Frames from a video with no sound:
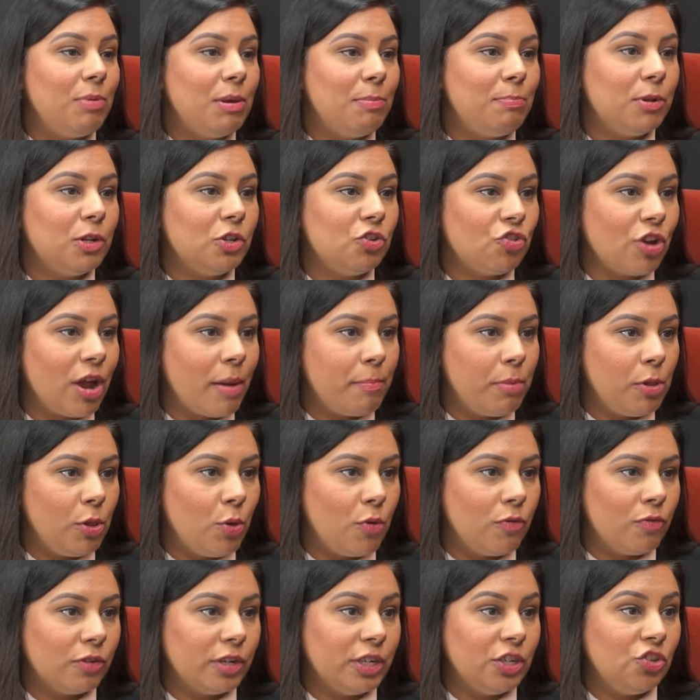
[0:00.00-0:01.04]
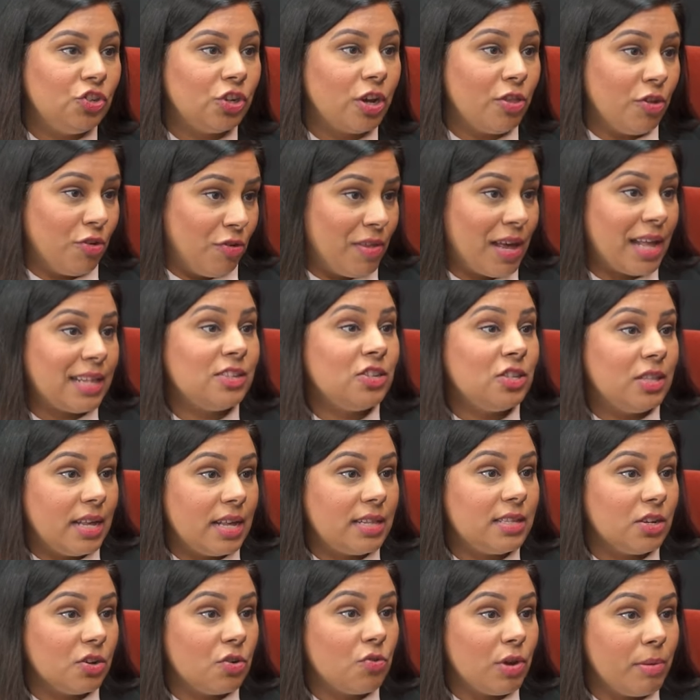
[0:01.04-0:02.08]
people trample over each other that's
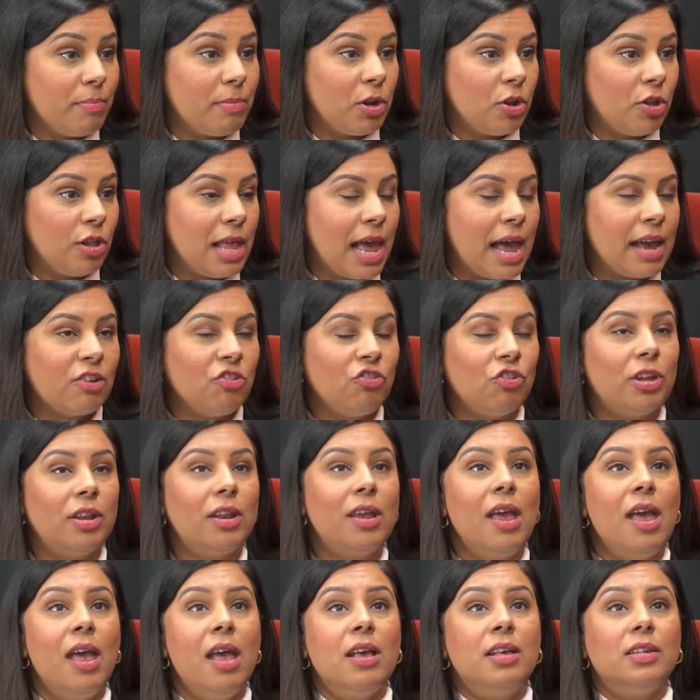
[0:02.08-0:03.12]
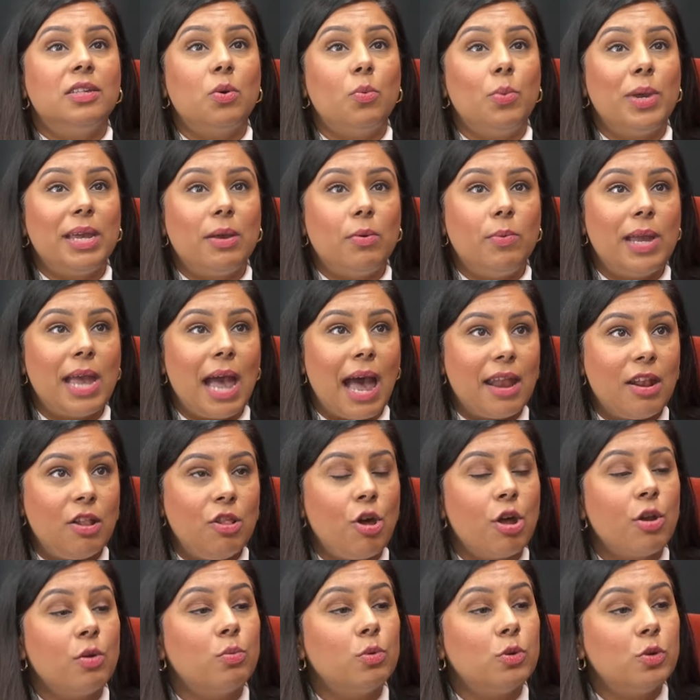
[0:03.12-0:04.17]
that's a criminal action so we we had a
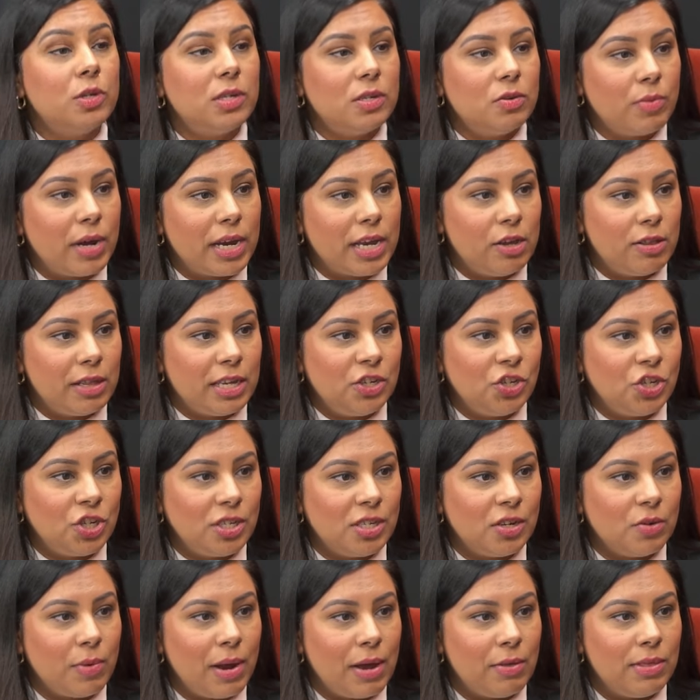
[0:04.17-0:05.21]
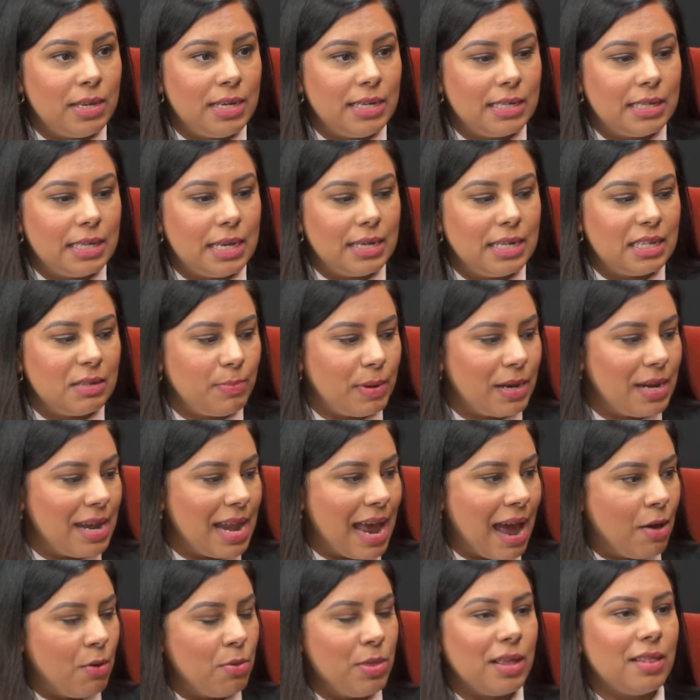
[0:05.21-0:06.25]
lot of rules and regulations around these things but
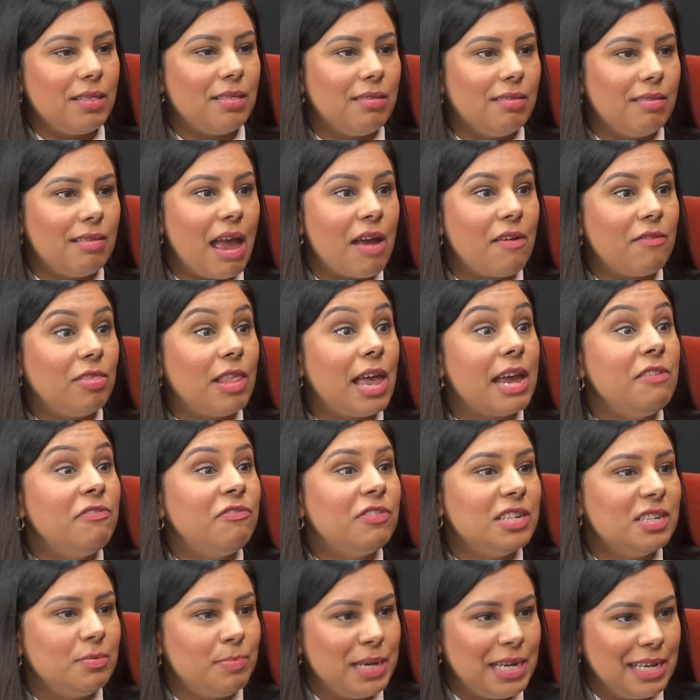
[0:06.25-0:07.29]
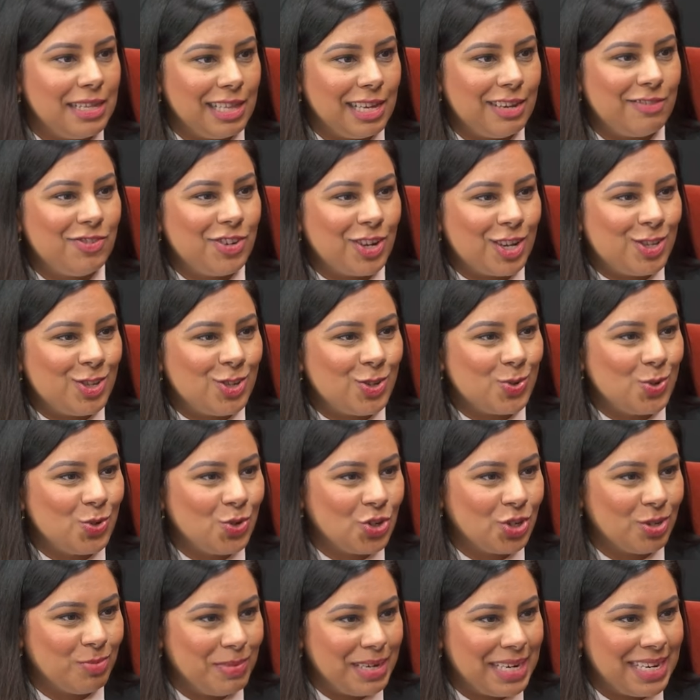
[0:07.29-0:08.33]
now that uh, life is being lived on
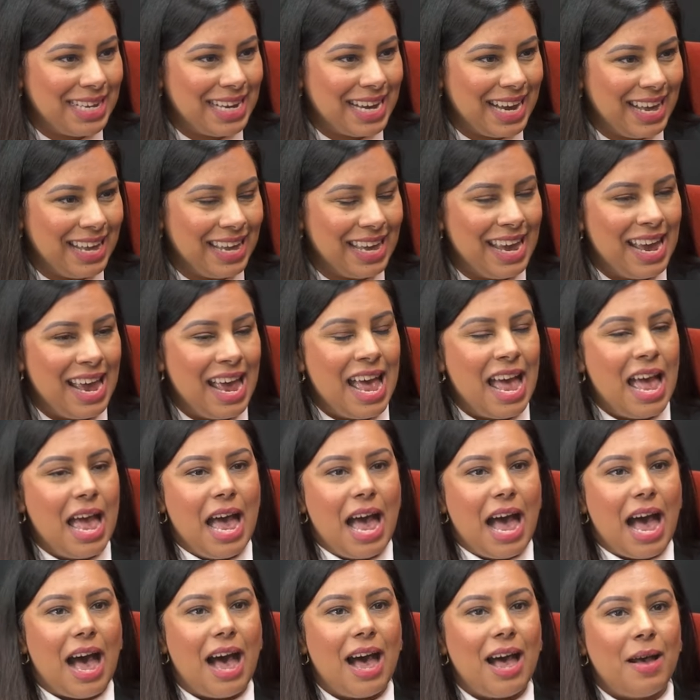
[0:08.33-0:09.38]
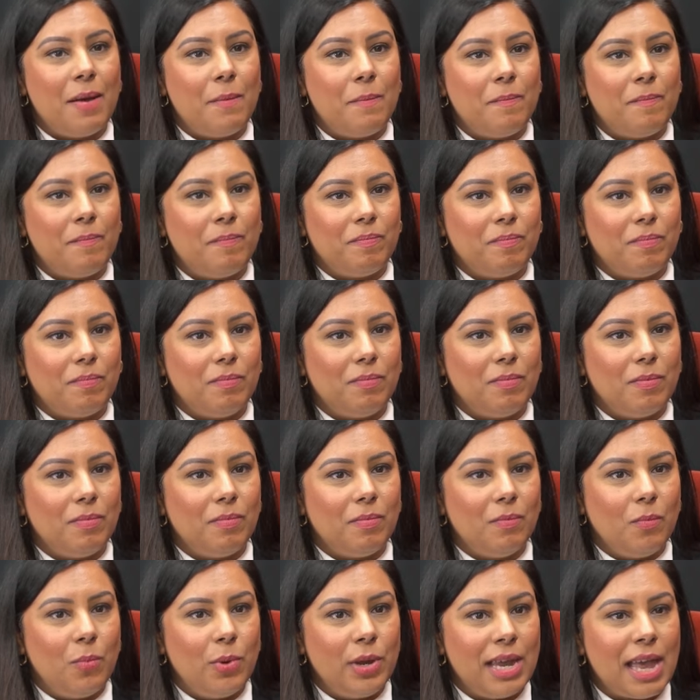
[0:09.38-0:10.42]
social media um
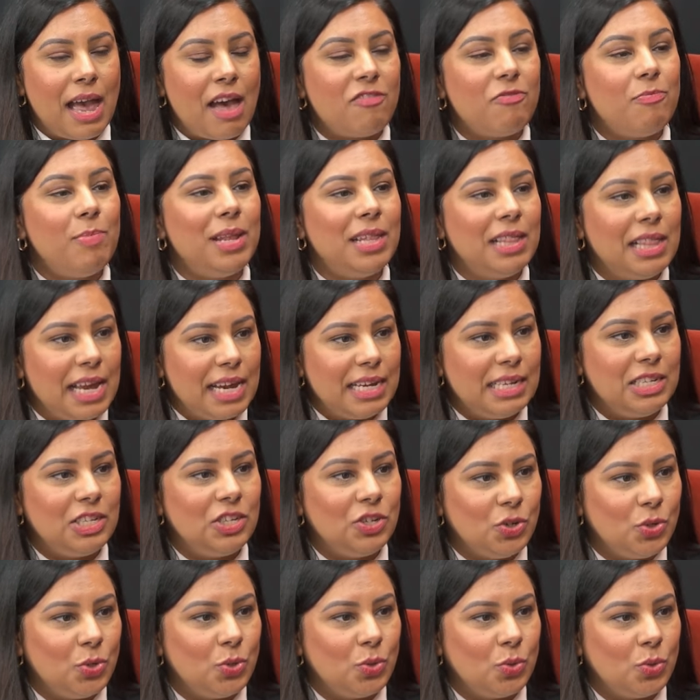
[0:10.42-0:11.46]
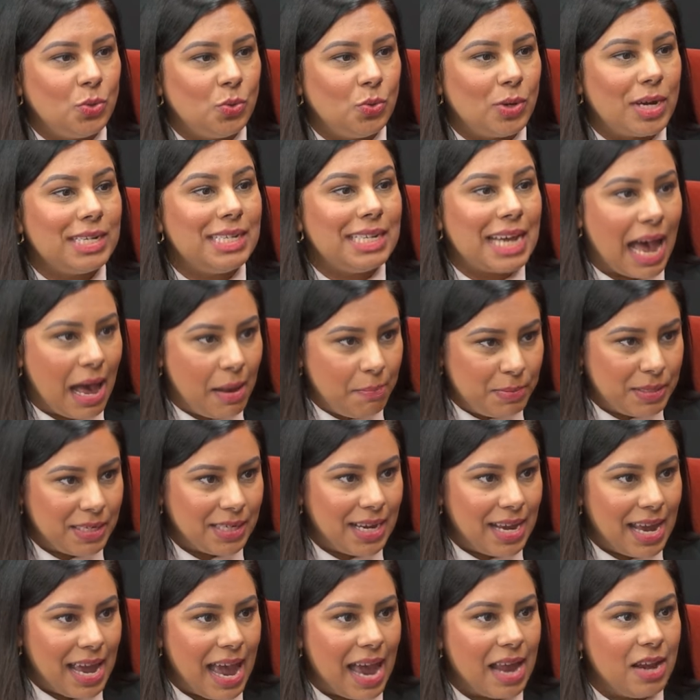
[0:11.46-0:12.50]
we have been late to
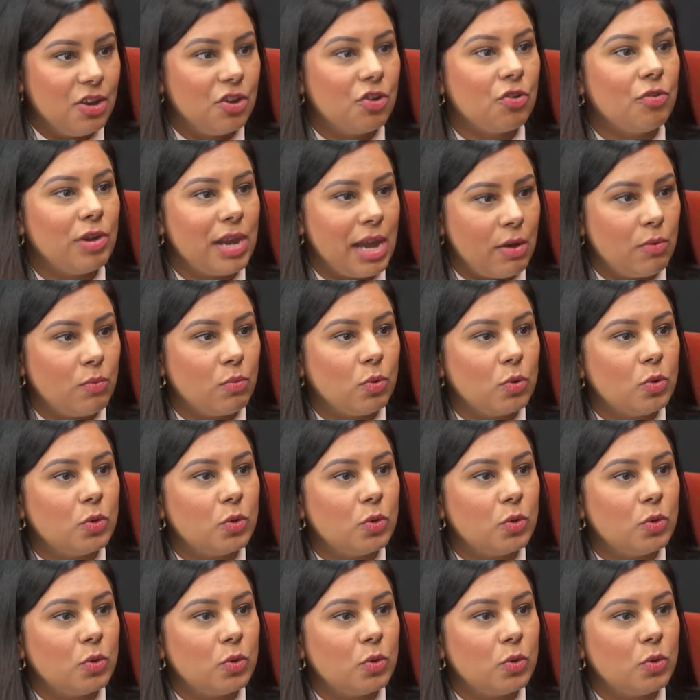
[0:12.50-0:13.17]
adapt and create mm-hmm.